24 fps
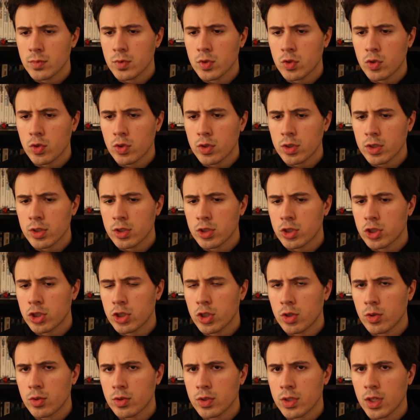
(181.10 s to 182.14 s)
George
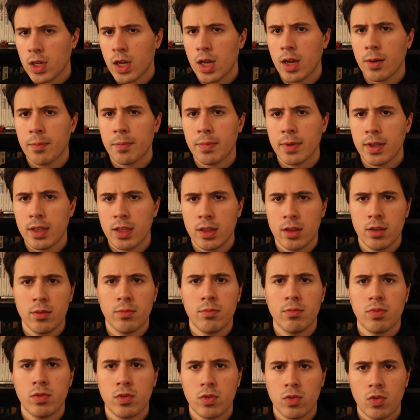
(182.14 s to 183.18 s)
shows up in
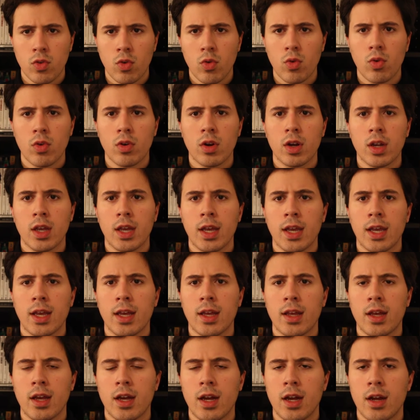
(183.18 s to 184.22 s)
the
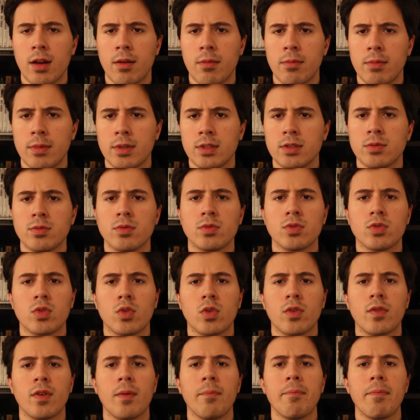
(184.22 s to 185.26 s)
story in
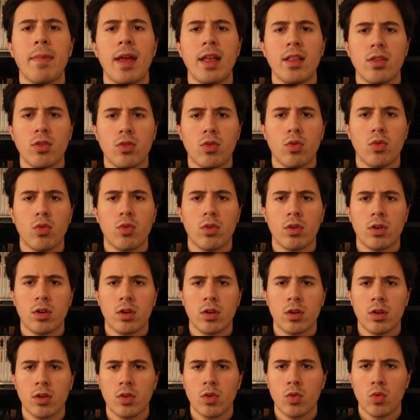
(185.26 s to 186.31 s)
sort of a mentor
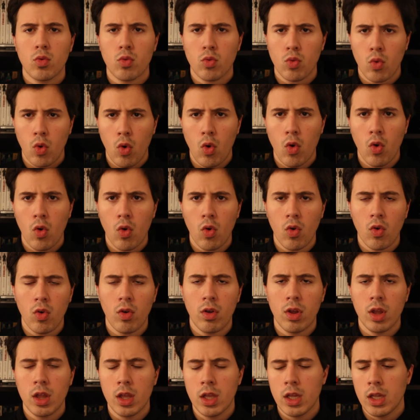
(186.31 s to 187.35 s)
role,
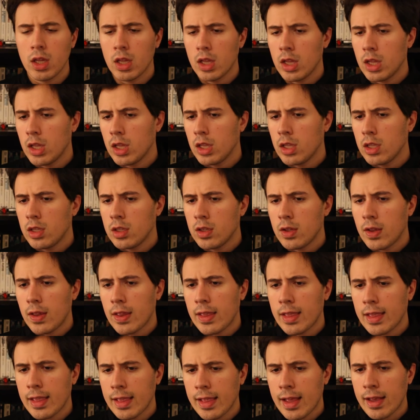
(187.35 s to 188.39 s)

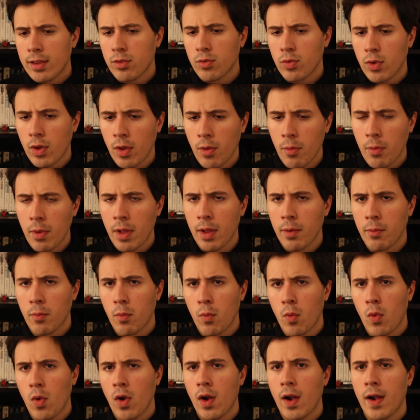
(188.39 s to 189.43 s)
and that's really what I
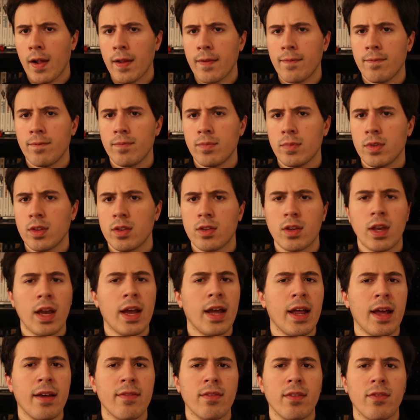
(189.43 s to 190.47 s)
want. And it's
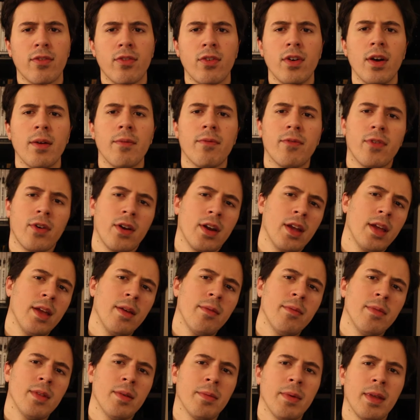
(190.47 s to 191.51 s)
kind of the flip for
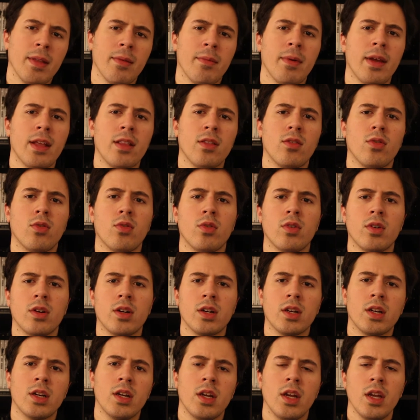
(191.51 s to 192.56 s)
him to be the mentor,
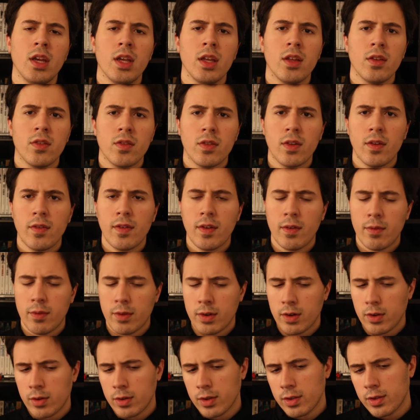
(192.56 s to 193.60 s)
instead of
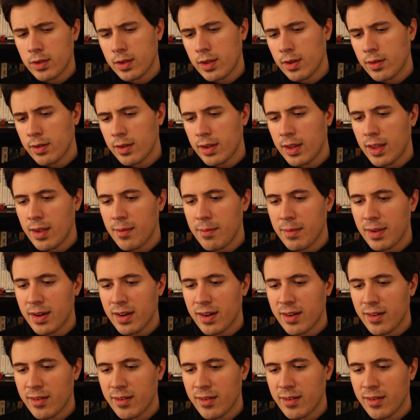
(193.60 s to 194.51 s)
everyone always telling him,